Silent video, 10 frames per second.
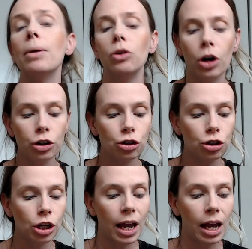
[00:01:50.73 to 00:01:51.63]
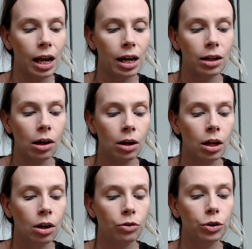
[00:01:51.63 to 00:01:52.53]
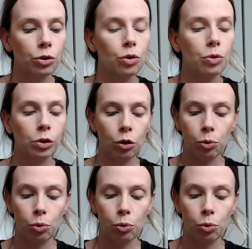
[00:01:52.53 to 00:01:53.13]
blush, and little